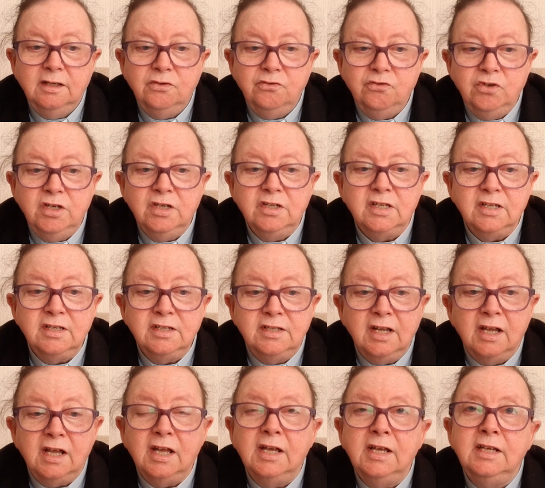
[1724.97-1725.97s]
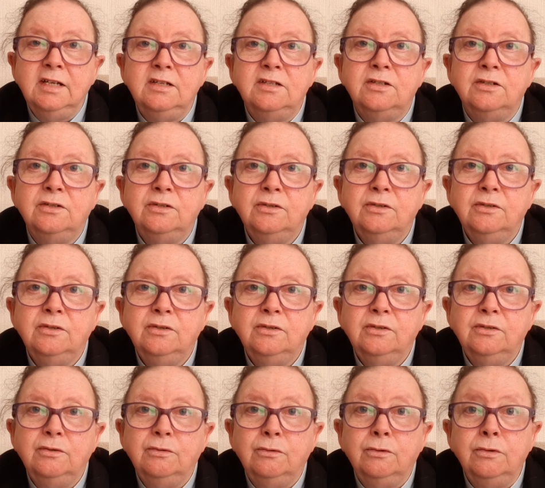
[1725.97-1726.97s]
Jesus died
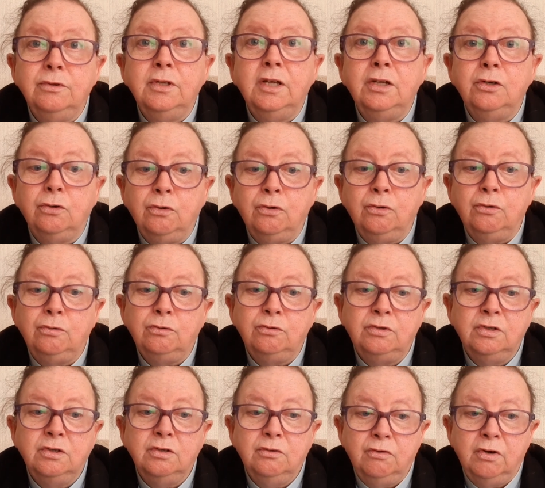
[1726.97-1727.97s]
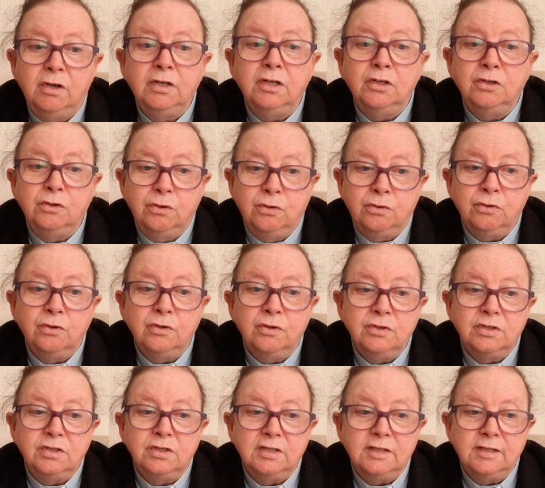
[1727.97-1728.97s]
on that old rugged
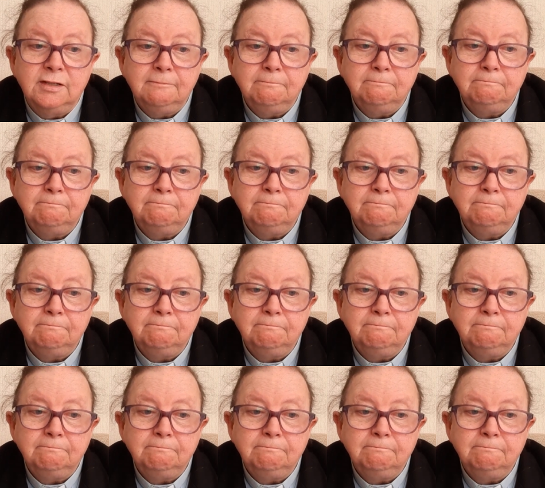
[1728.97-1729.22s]
cross.